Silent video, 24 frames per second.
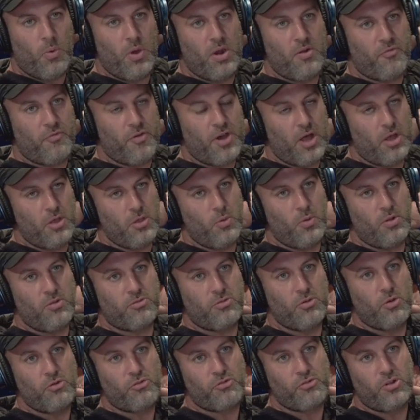to follow you on
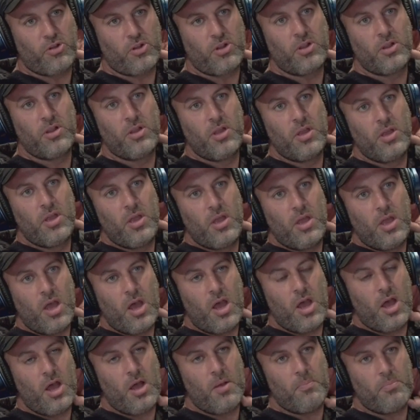social
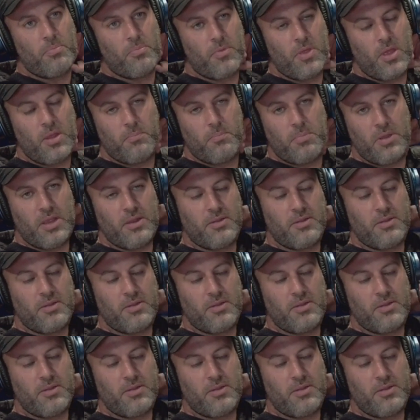and be in